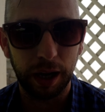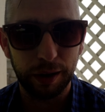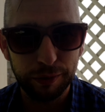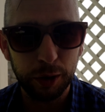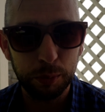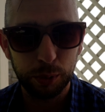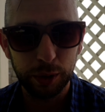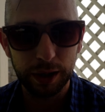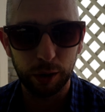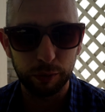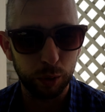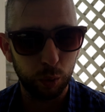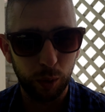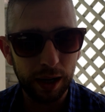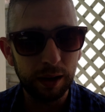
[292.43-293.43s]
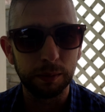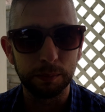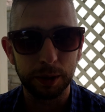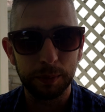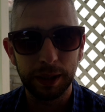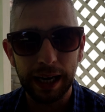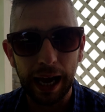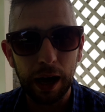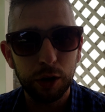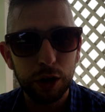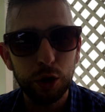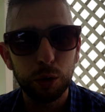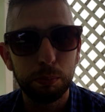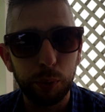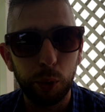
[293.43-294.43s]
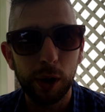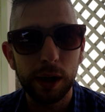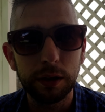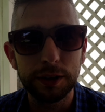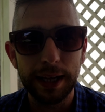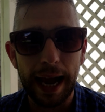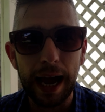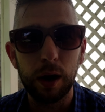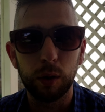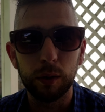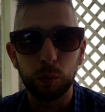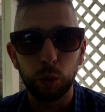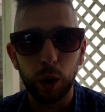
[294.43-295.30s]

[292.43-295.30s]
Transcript: I felt pretty overwhelmed. I mean, how do you boil down